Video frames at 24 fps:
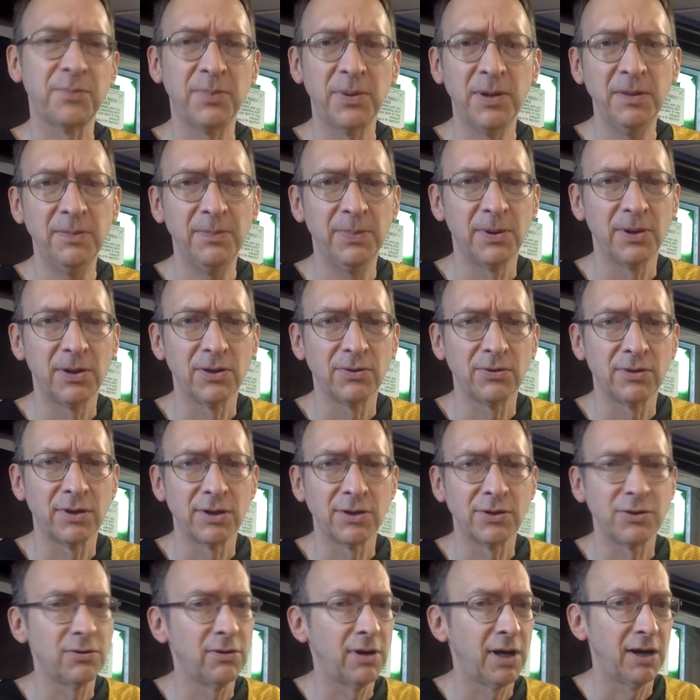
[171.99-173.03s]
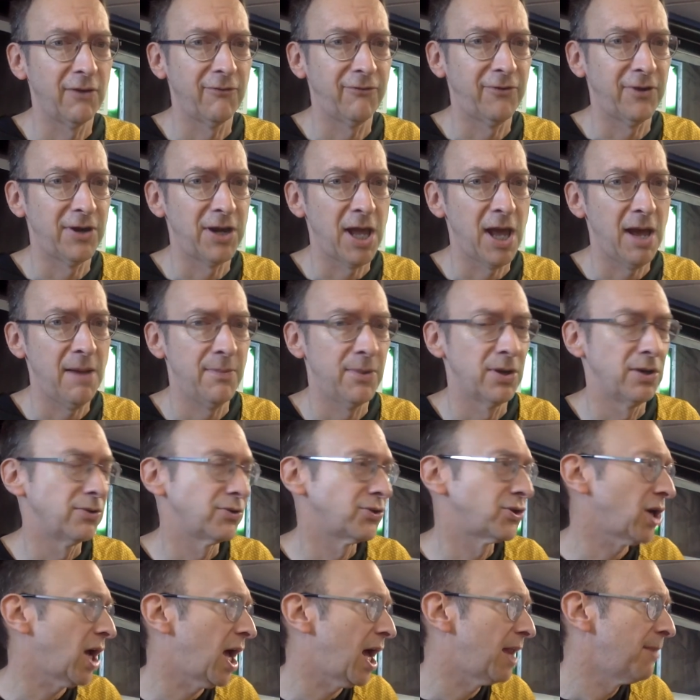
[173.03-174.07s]
people who are doing a phenomenal
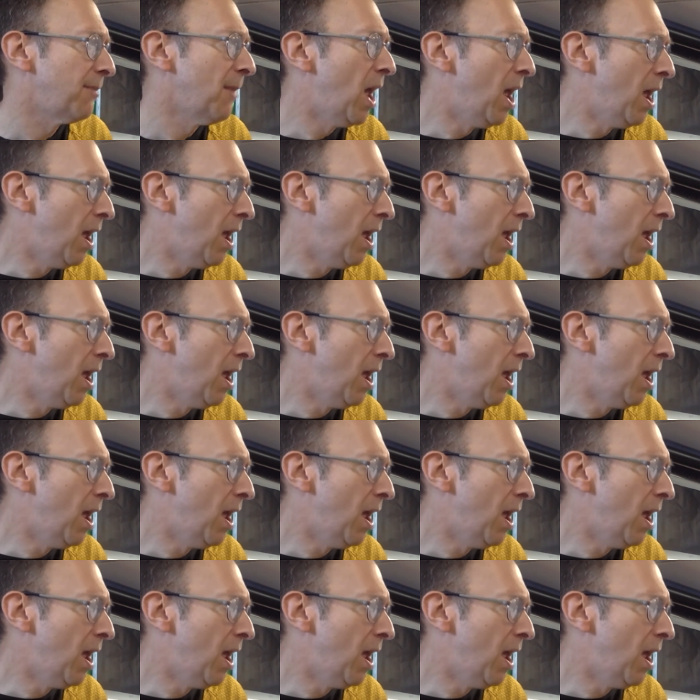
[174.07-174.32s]
job.